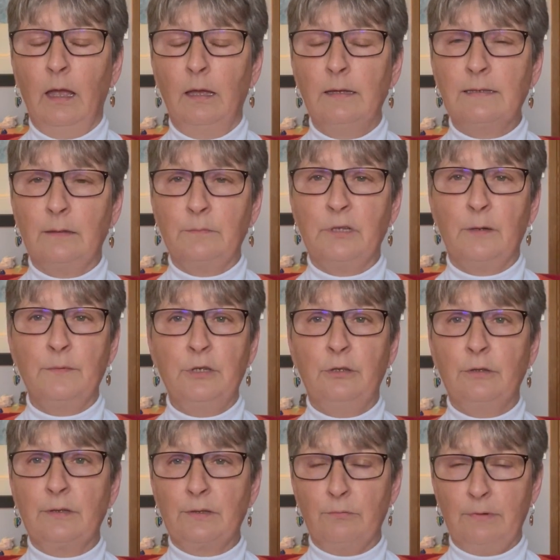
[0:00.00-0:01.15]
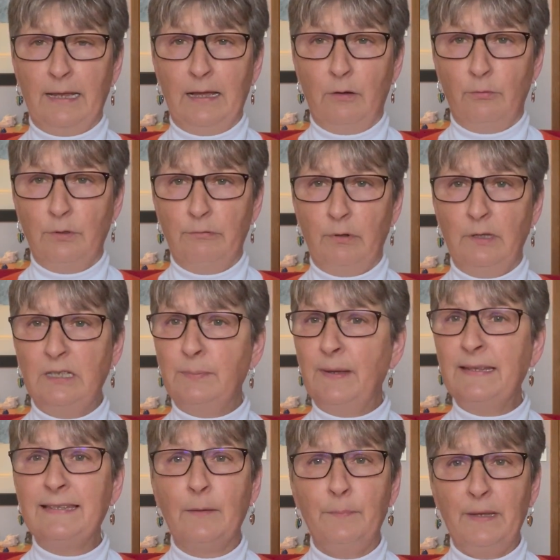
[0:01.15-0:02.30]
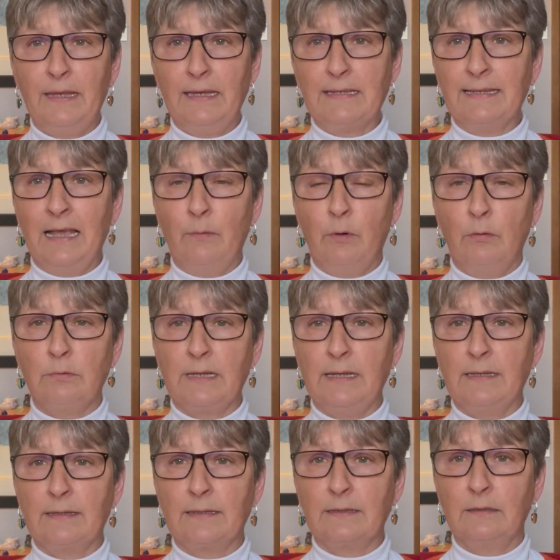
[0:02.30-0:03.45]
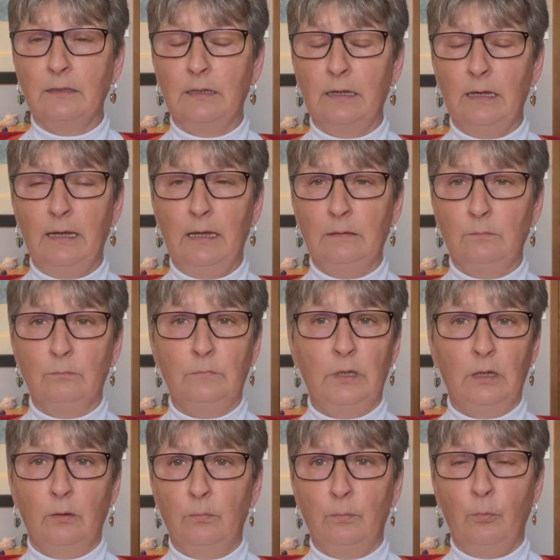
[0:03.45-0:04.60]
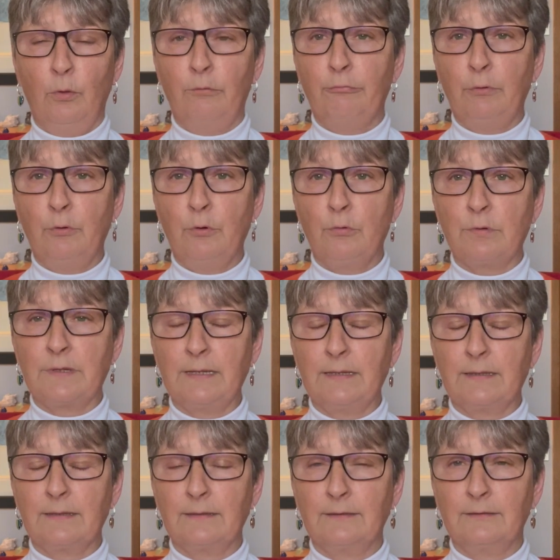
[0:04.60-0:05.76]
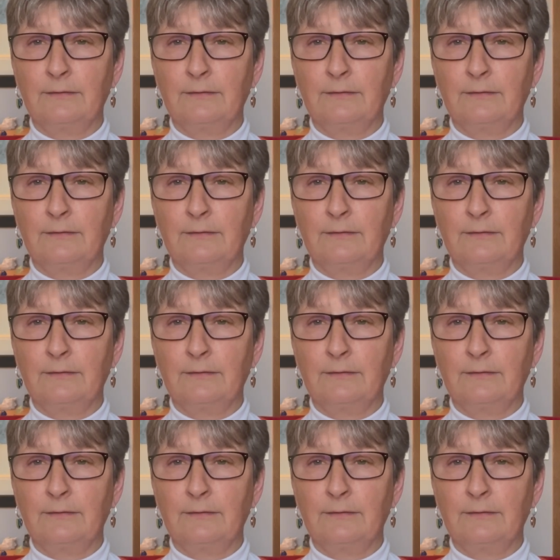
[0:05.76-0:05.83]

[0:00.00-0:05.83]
Sometimes you can sort it out on your own. It depends how big it is and how old it is, and you know what the root cause is.